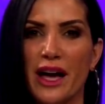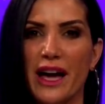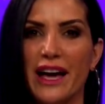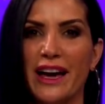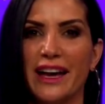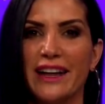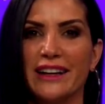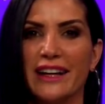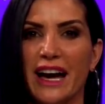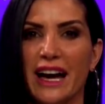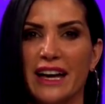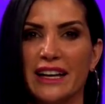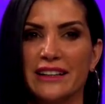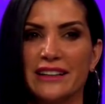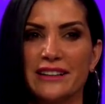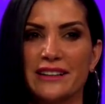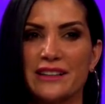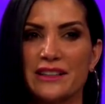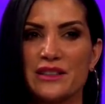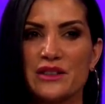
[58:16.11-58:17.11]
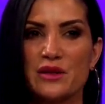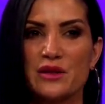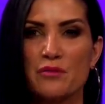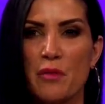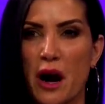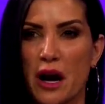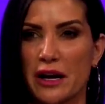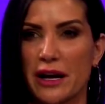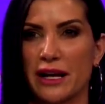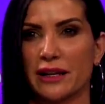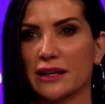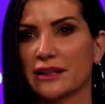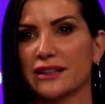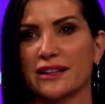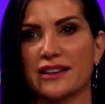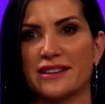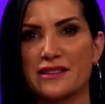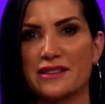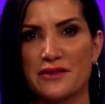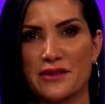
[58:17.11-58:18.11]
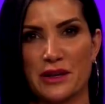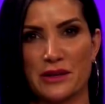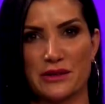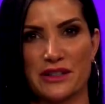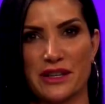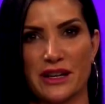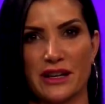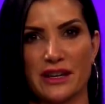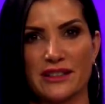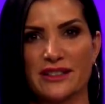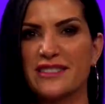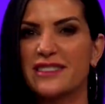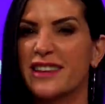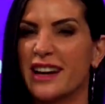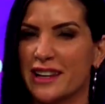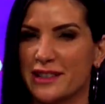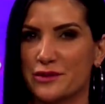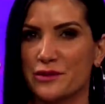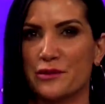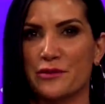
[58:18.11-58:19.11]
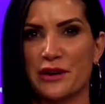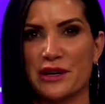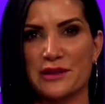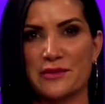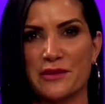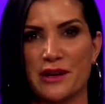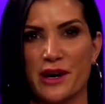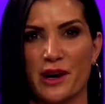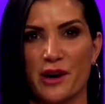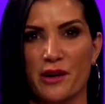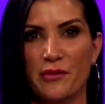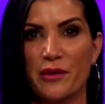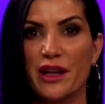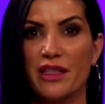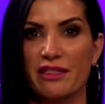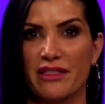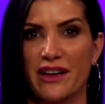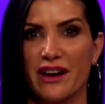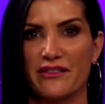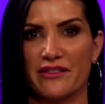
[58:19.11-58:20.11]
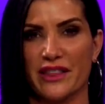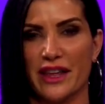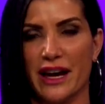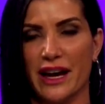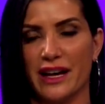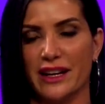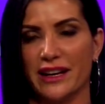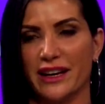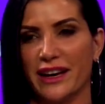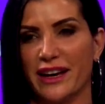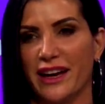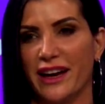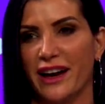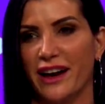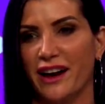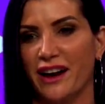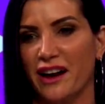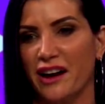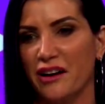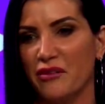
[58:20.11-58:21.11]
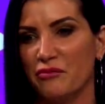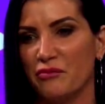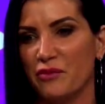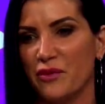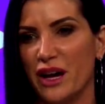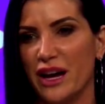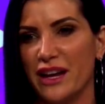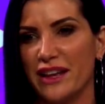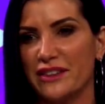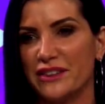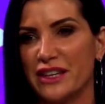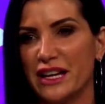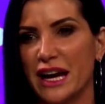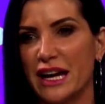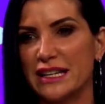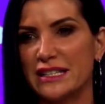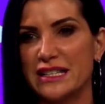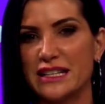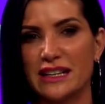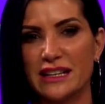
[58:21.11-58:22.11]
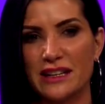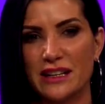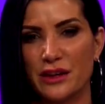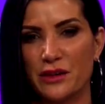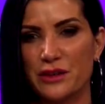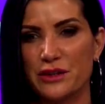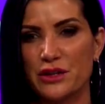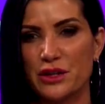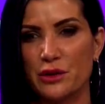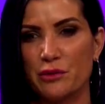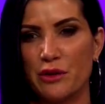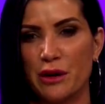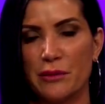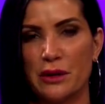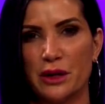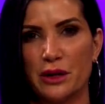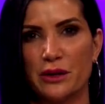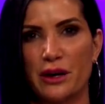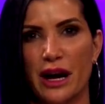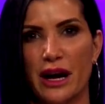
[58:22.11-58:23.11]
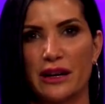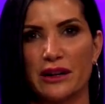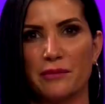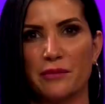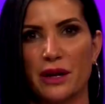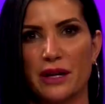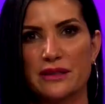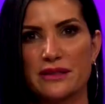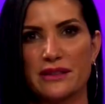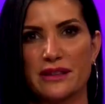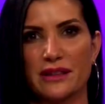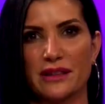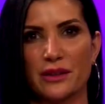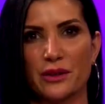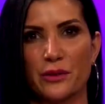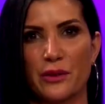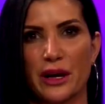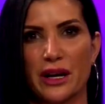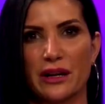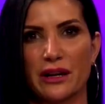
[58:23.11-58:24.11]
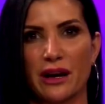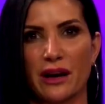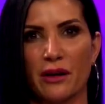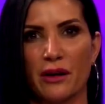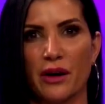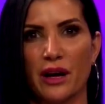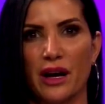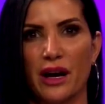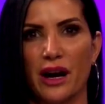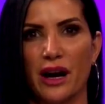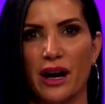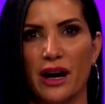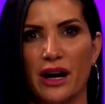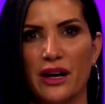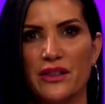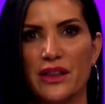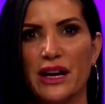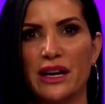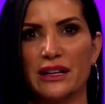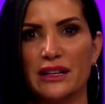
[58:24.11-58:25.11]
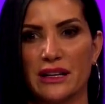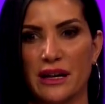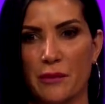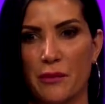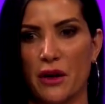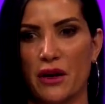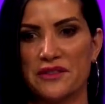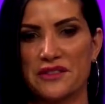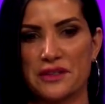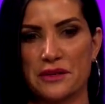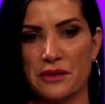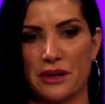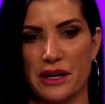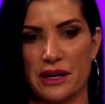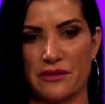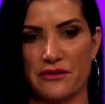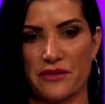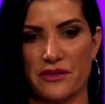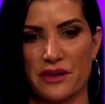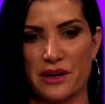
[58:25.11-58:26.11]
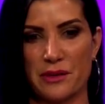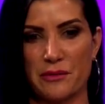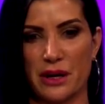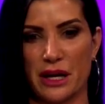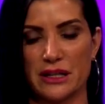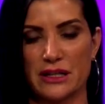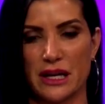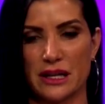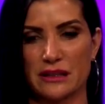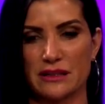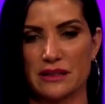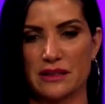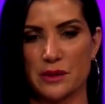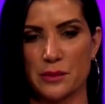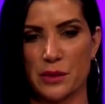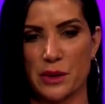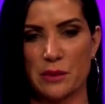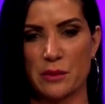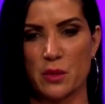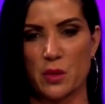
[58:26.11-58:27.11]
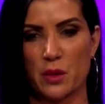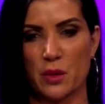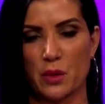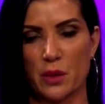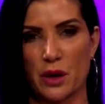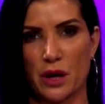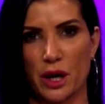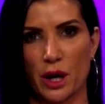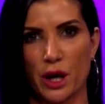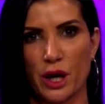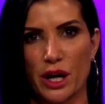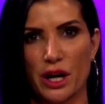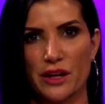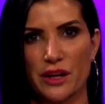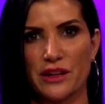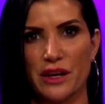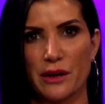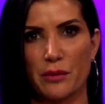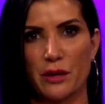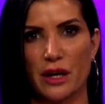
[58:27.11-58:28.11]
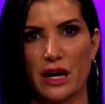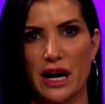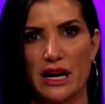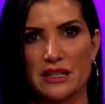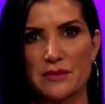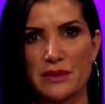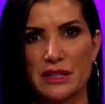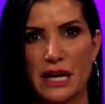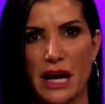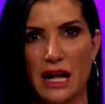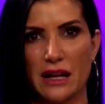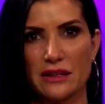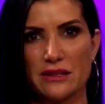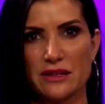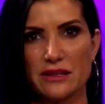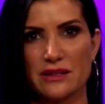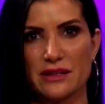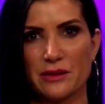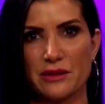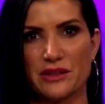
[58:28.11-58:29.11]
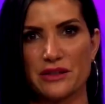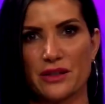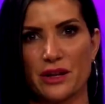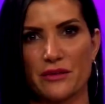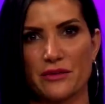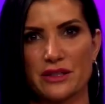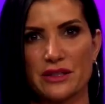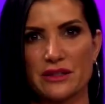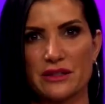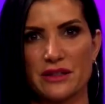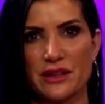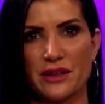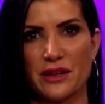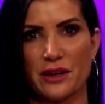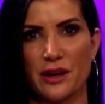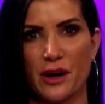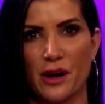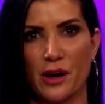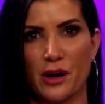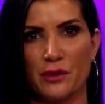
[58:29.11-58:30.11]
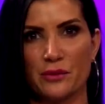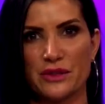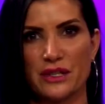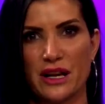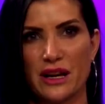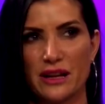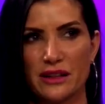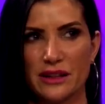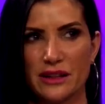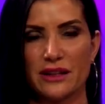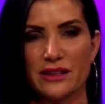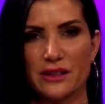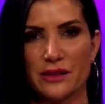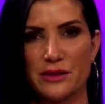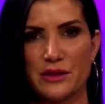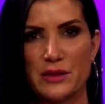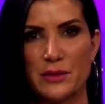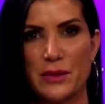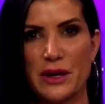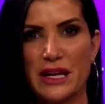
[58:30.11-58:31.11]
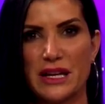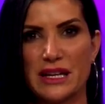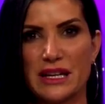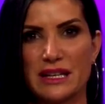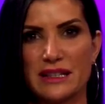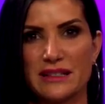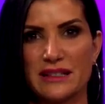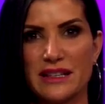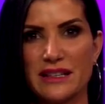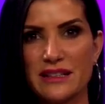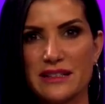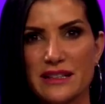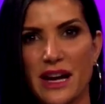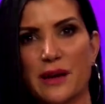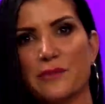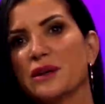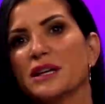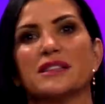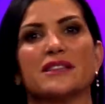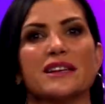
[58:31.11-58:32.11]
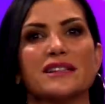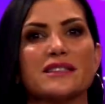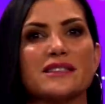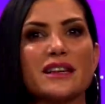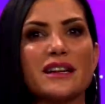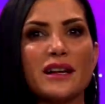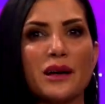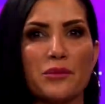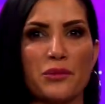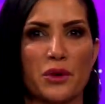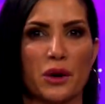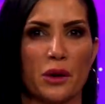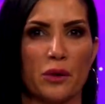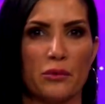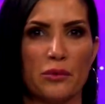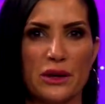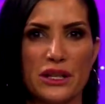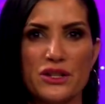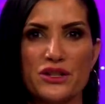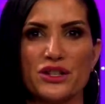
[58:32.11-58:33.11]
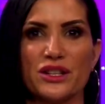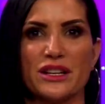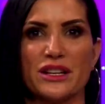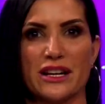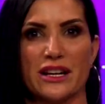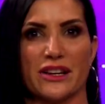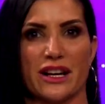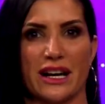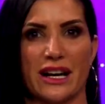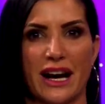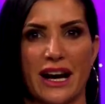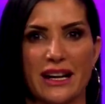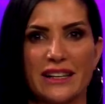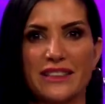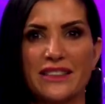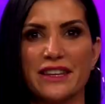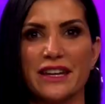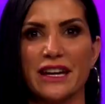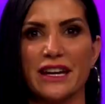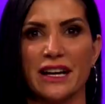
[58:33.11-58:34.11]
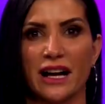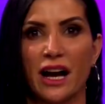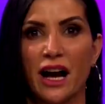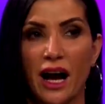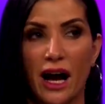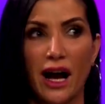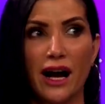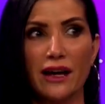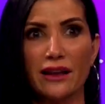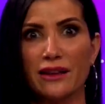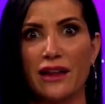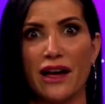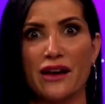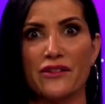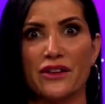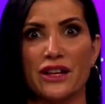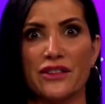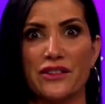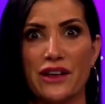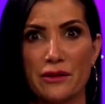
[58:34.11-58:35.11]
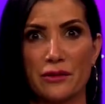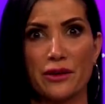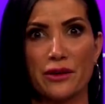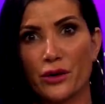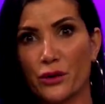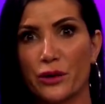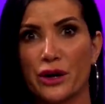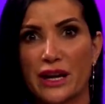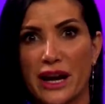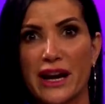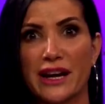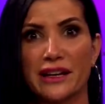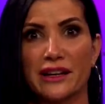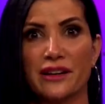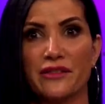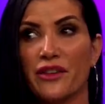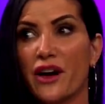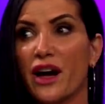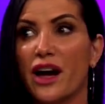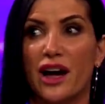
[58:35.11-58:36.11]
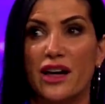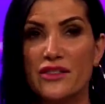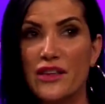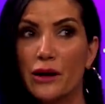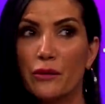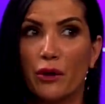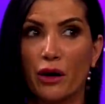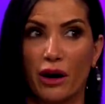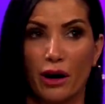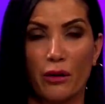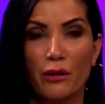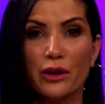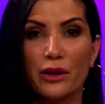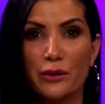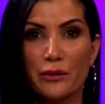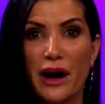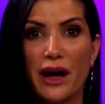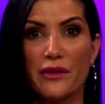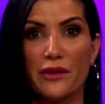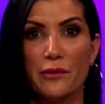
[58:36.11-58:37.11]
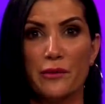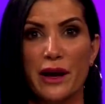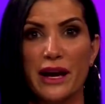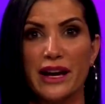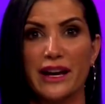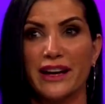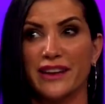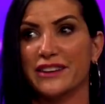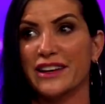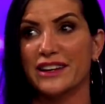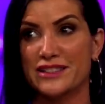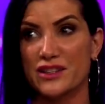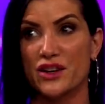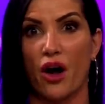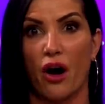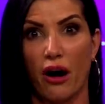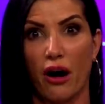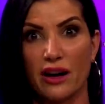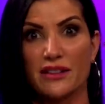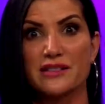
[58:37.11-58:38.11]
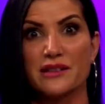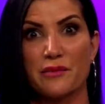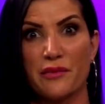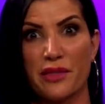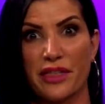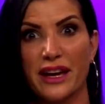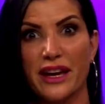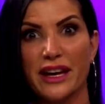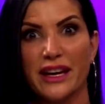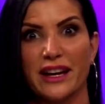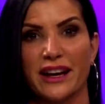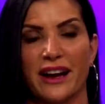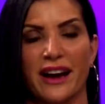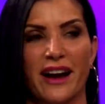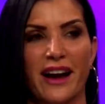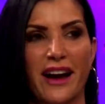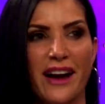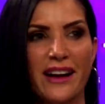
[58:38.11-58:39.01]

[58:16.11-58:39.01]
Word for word: And the smart aleckness of those kids, that's what brings me hope. I love that. The idea, you know, the two women who got busted in Laredo, and they ended up also getting free by Texas Supreme Court order. They were cosmetologists doing services in their homes. They're doing speakeasies. I mean, that's like a prohibition era kind of thing. I love it. They were creative and they were going around the man. That's an awesome thing.